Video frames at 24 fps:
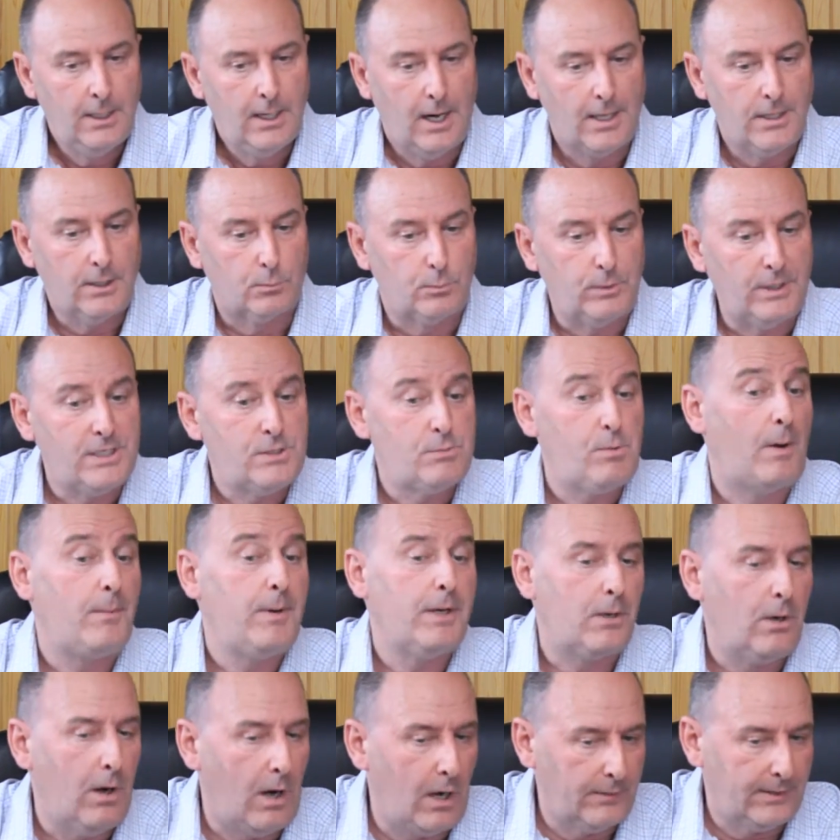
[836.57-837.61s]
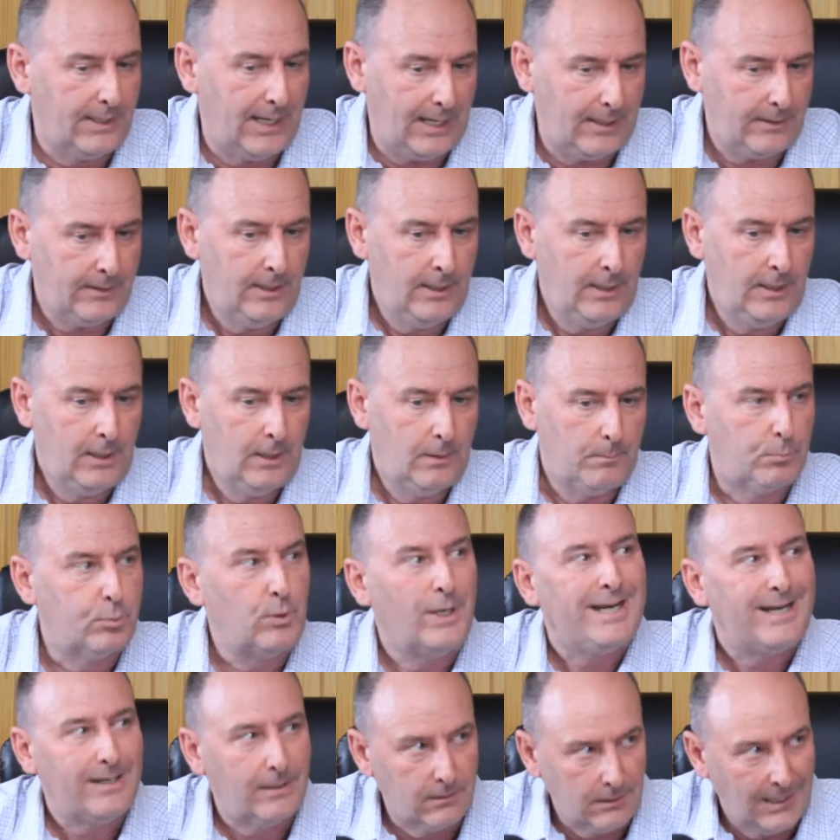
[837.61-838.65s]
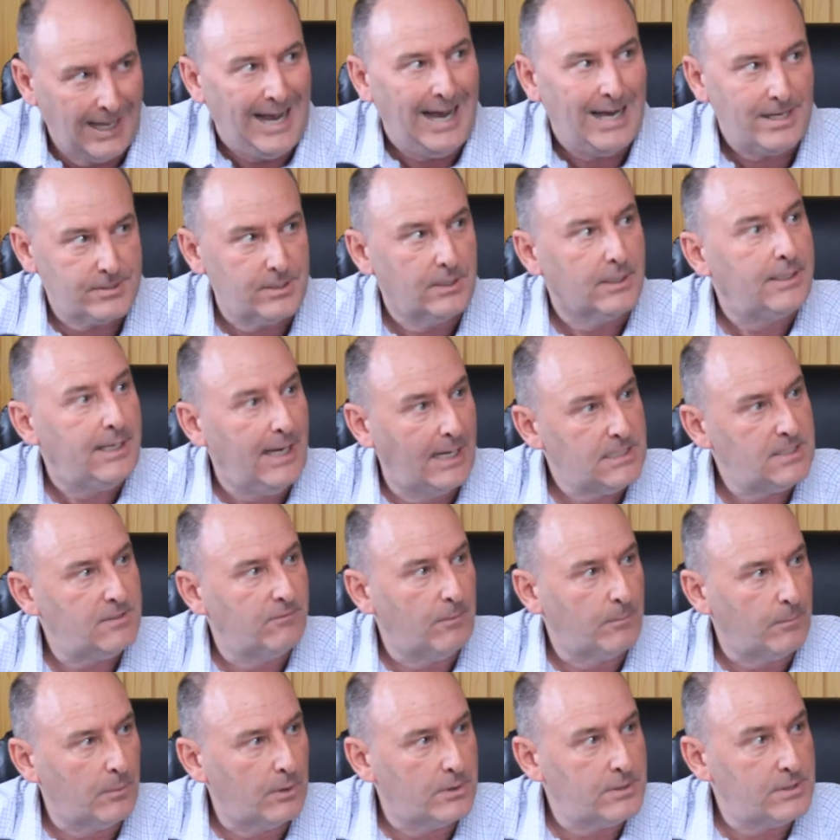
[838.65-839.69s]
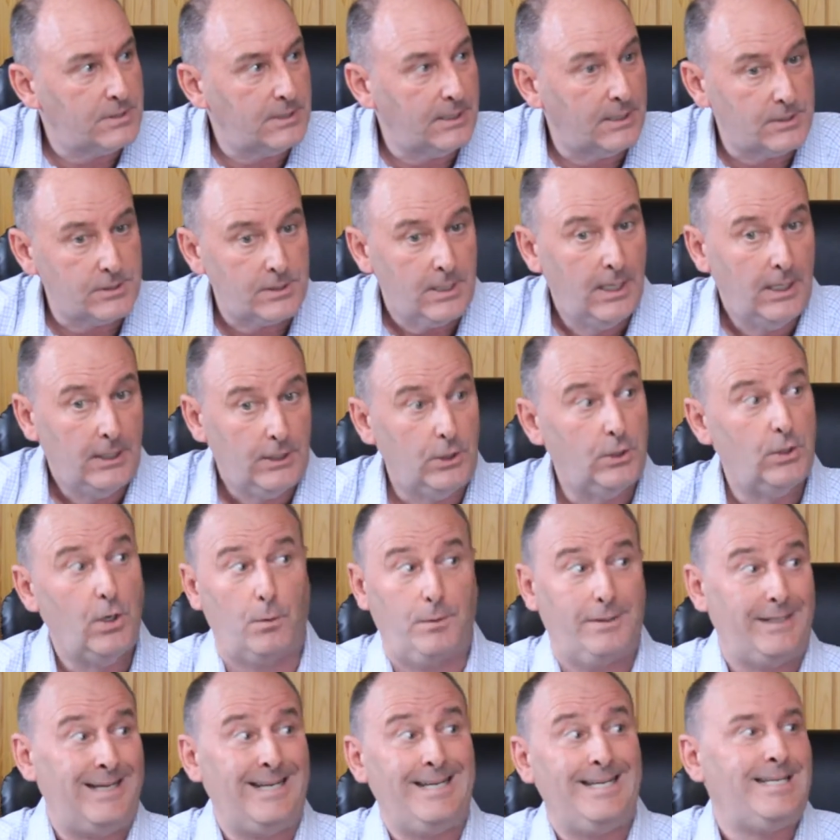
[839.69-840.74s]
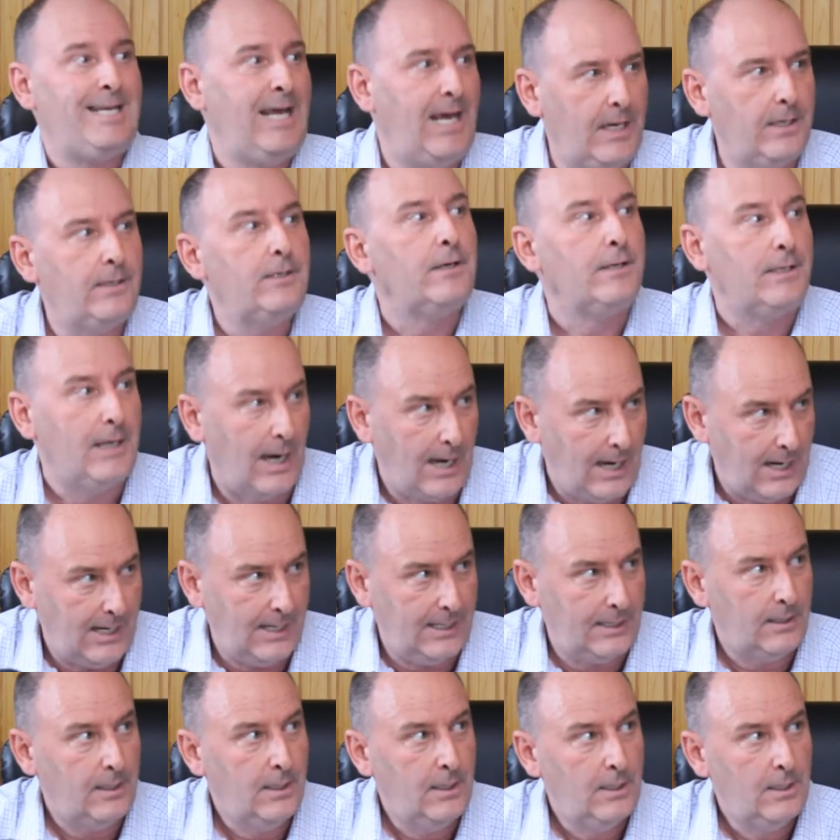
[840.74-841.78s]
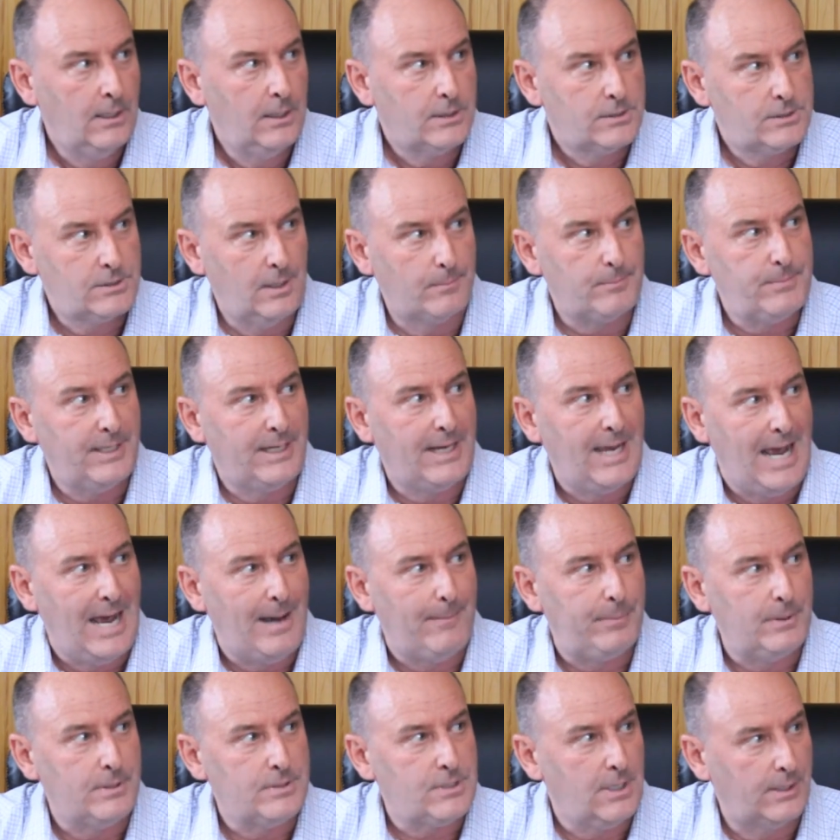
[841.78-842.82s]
And the reason why we call that break glass in case of emergency is you don't intend to die. Something happens